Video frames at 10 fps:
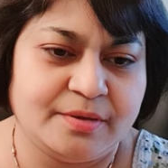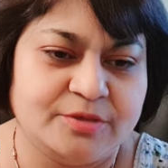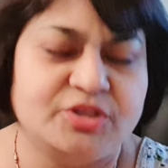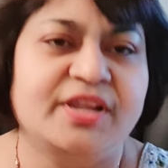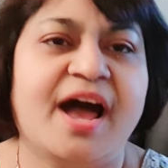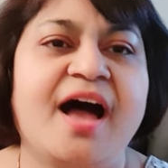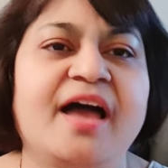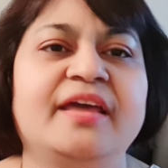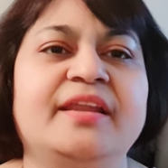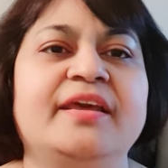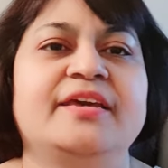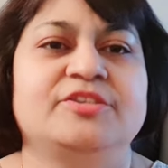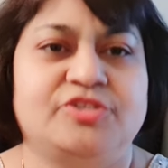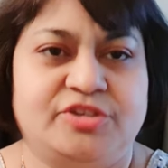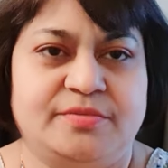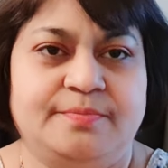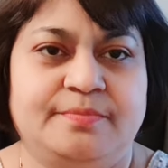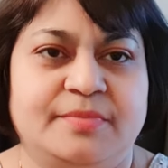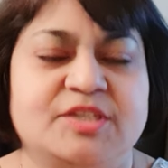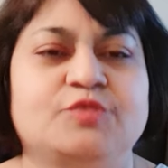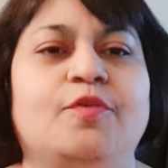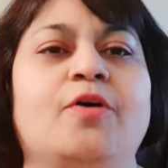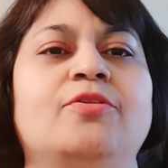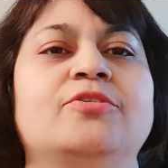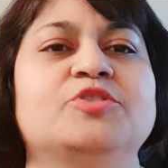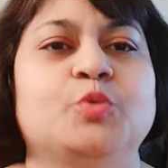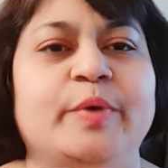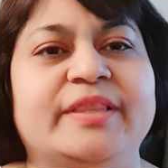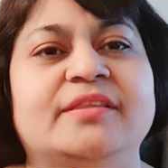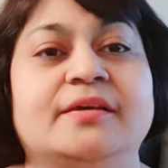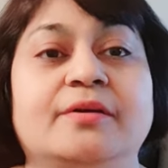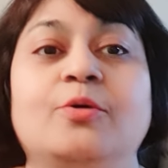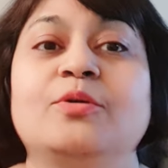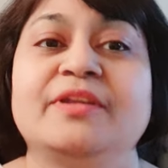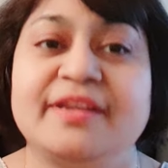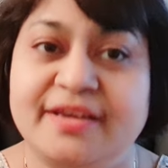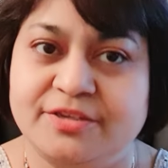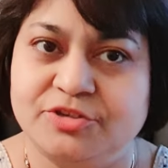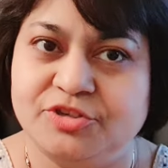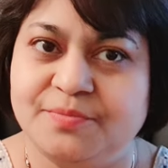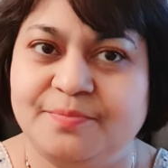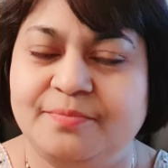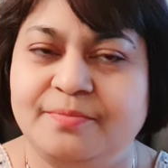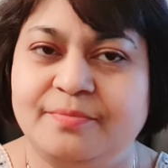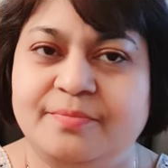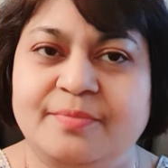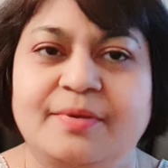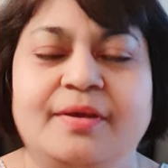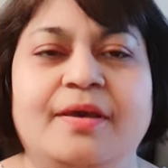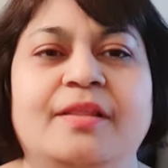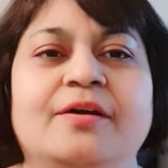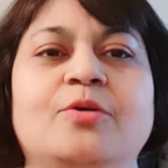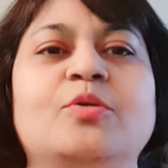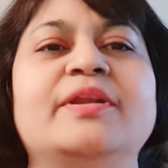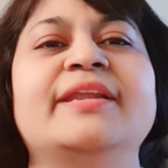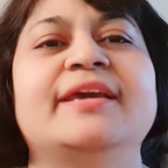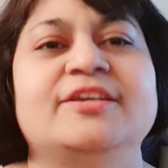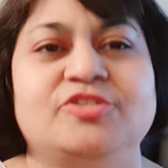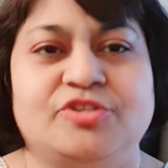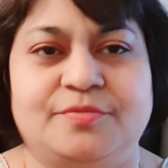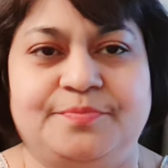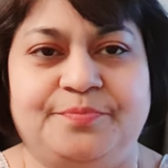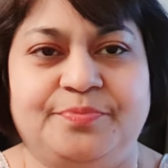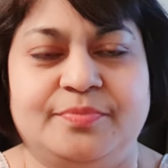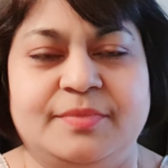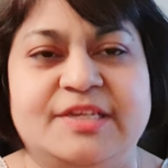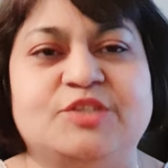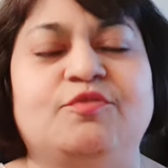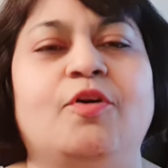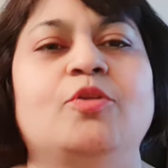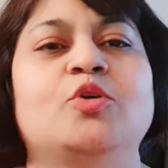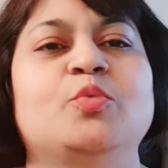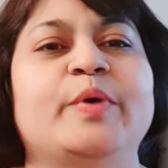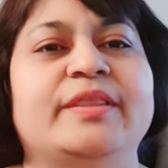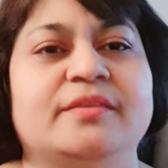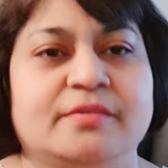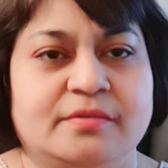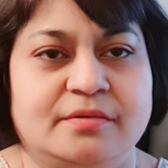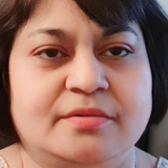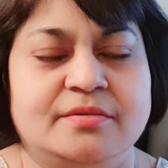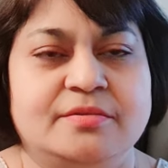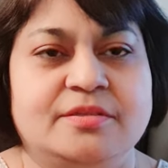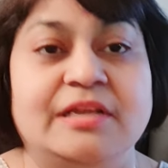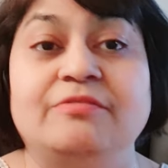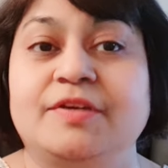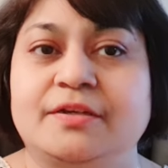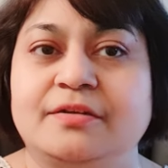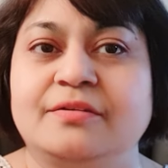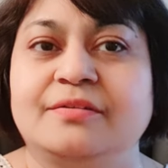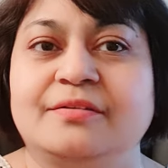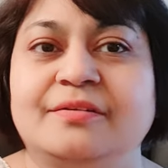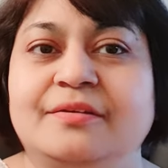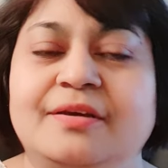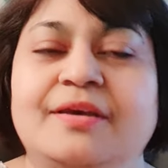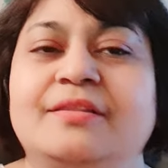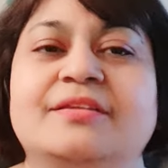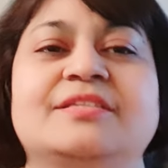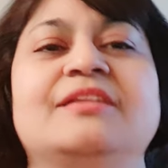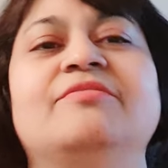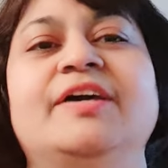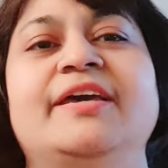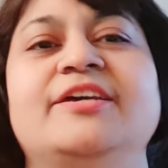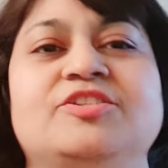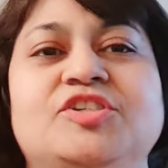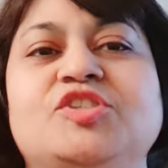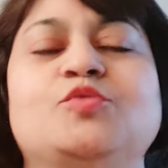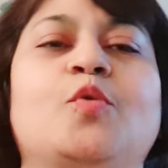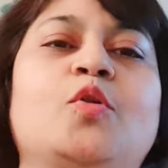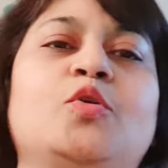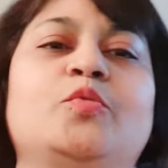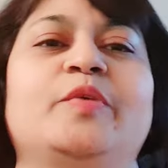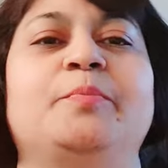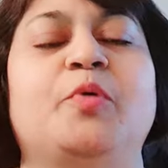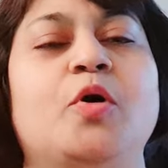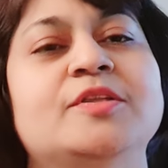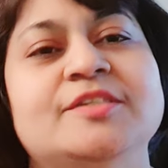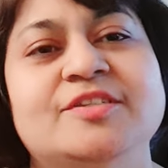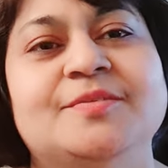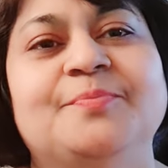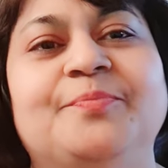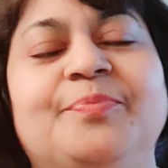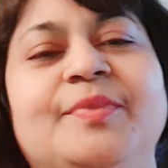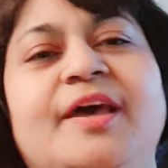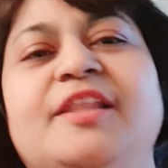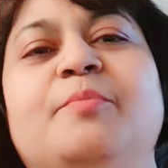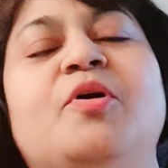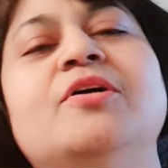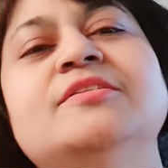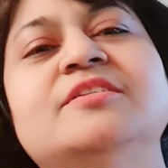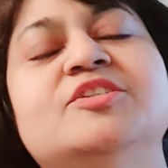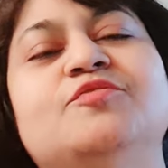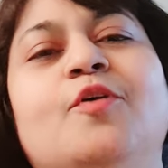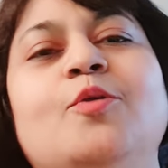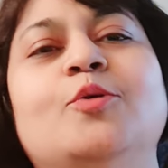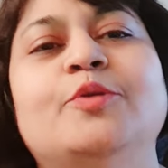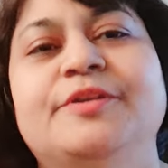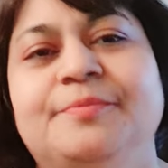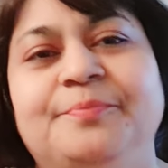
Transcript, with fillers: So the Iron Age is followed with Golden Age. Golden Age is followed with silver. The Silver Age is followed with bronze and the bronze is followed